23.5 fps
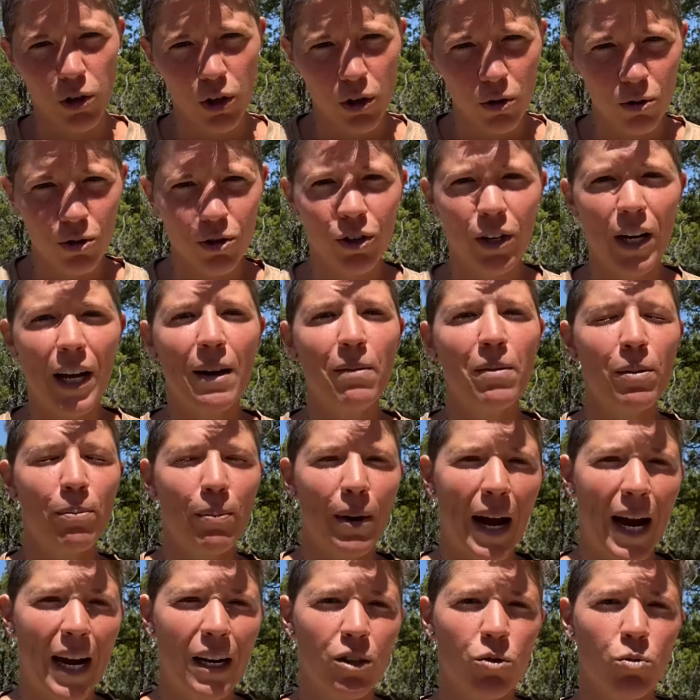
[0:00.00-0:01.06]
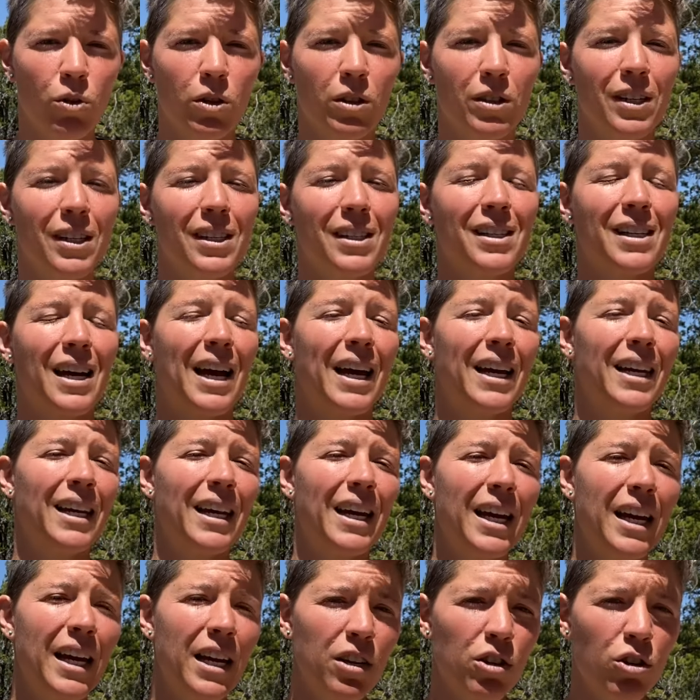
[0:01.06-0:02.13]
username and password to sign
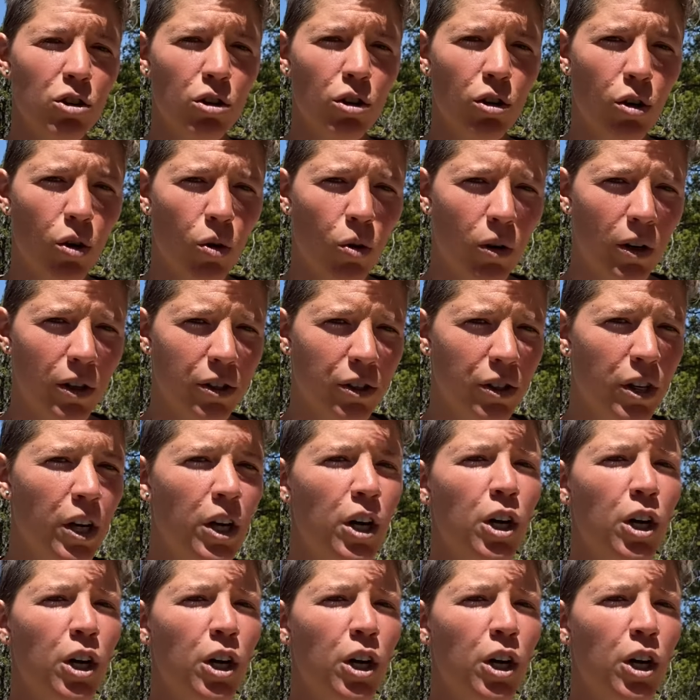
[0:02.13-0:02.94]
into the course,